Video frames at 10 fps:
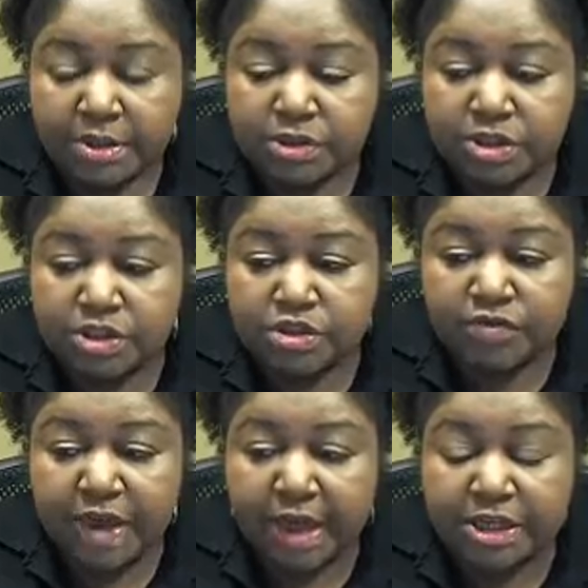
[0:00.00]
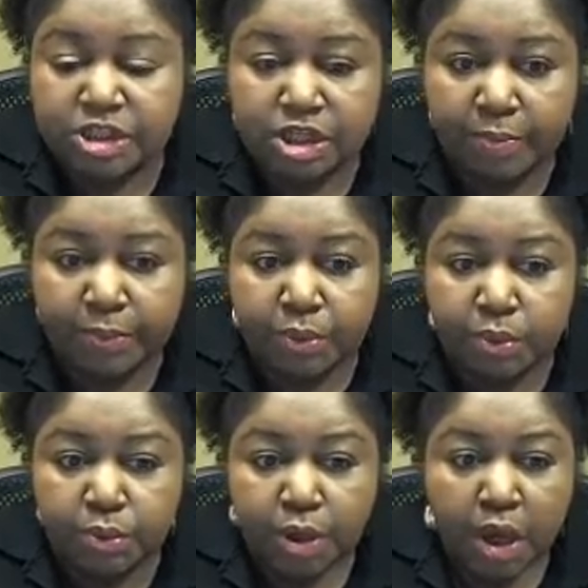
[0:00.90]
So since you've got it
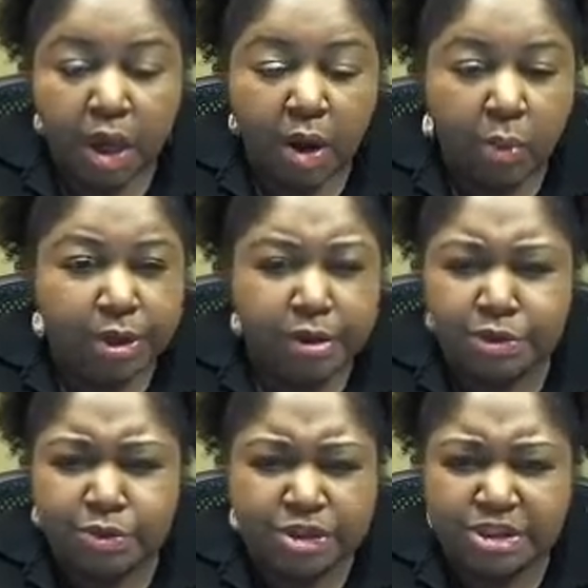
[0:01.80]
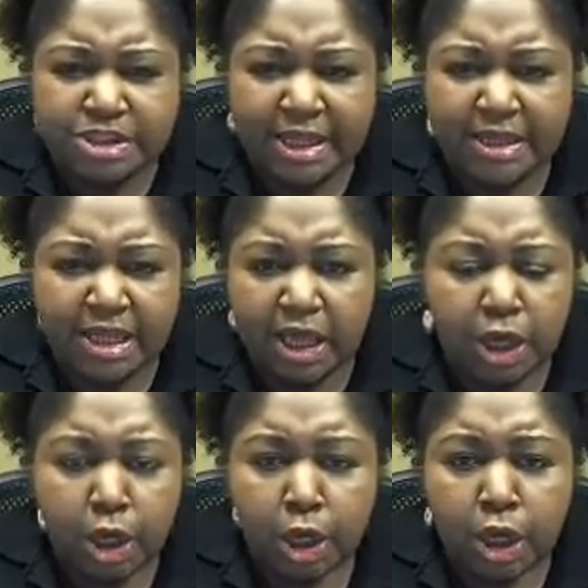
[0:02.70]
shampooed, what are you doing? Just letting the
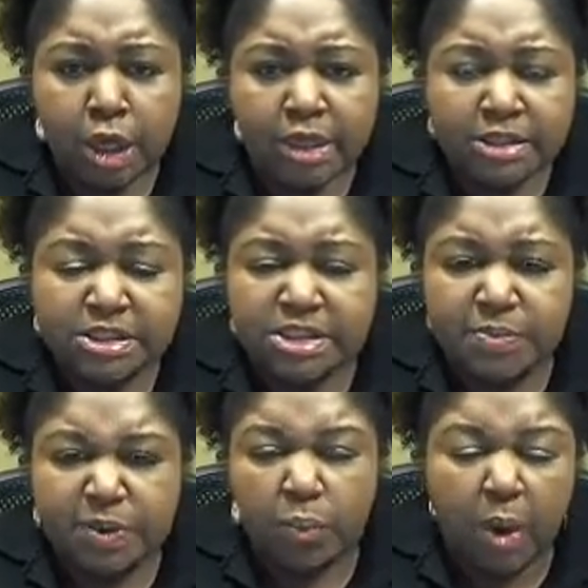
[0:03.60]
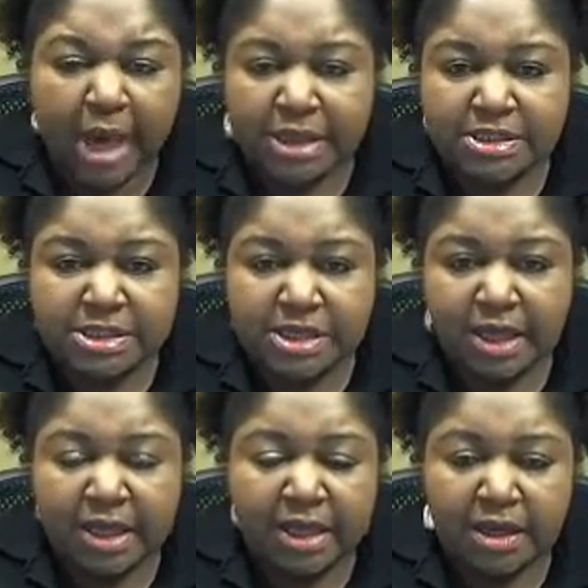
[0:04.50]
hair just be wet
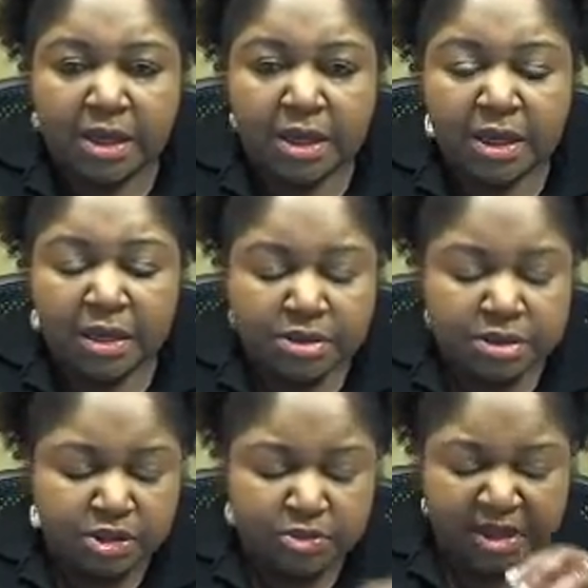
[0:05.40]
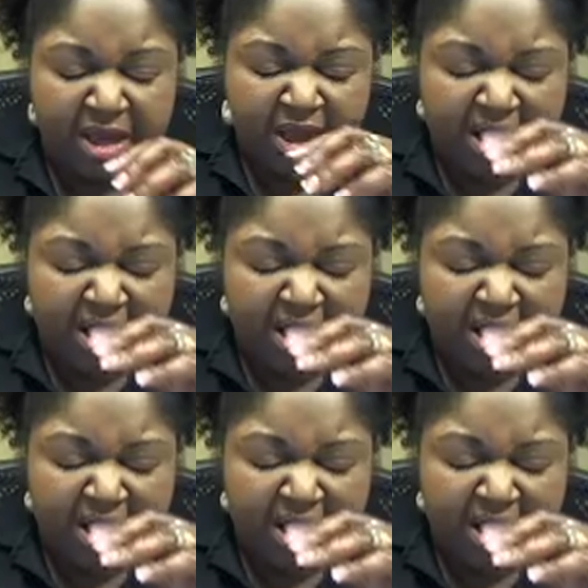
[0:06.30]
and, excuse me,